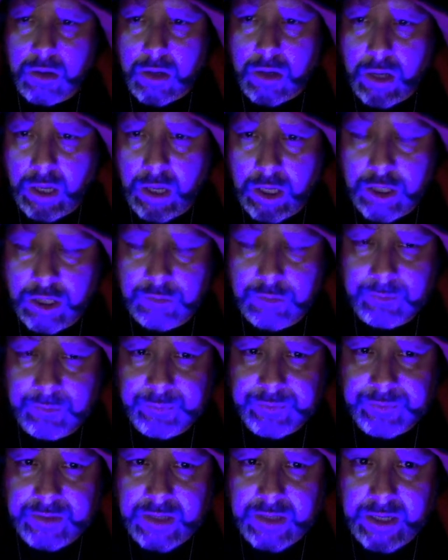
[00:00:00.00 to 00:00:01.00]

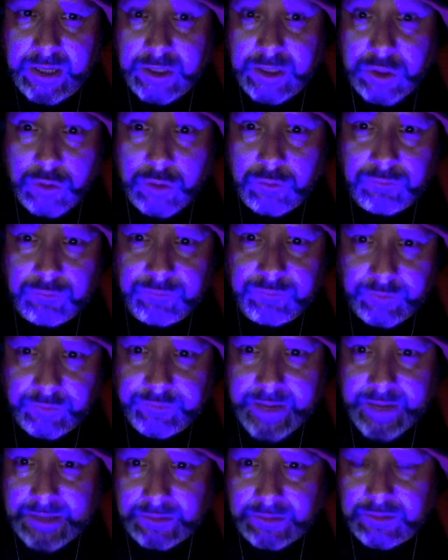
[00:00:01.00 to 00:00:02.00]
I know for a
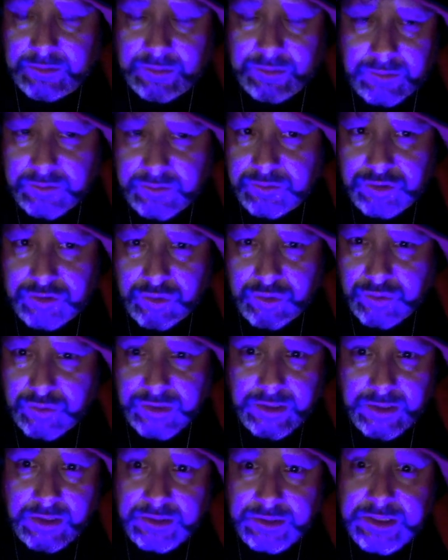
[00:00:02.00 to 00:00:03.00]
fact that, there's shows
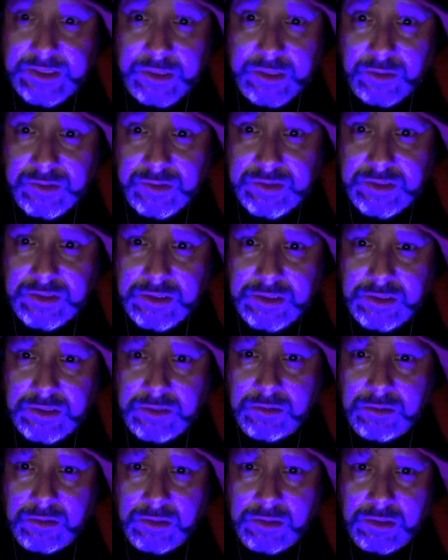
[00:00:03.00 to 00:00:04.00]
like on TLC,
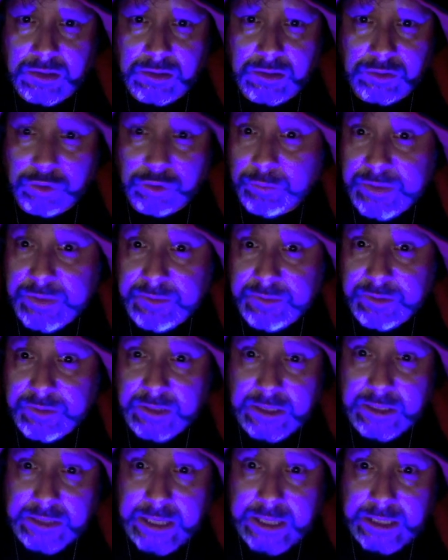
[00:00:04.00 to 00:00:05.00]
Little People
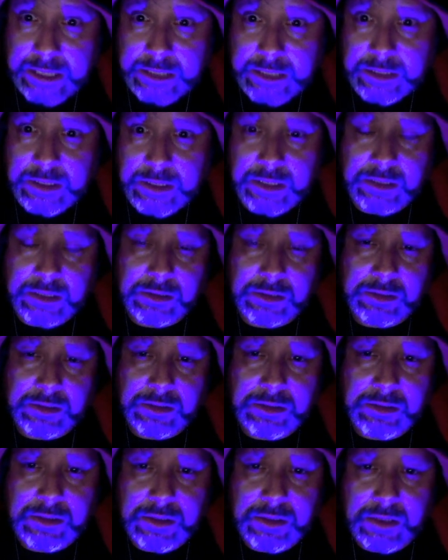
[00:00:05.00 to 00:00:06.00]
LA, and